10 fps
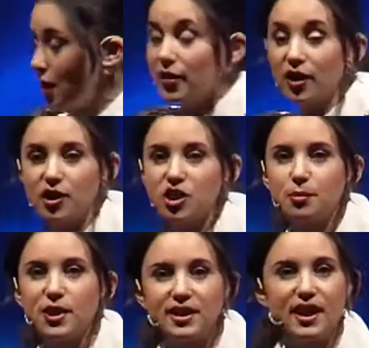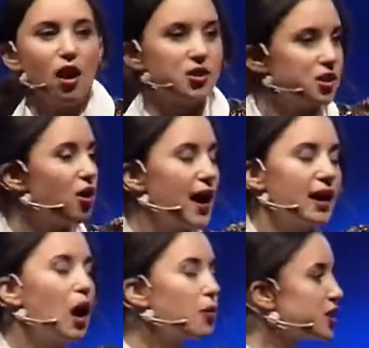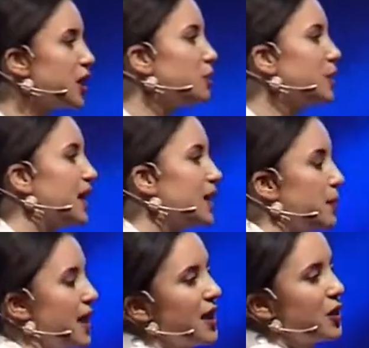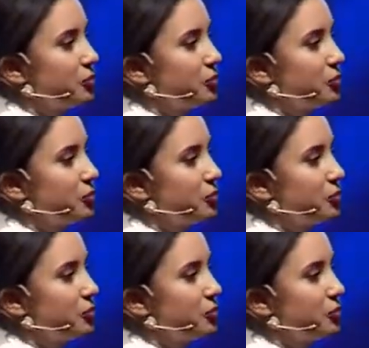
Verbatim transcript: other customers, and I said, All right, I will start playing the piano.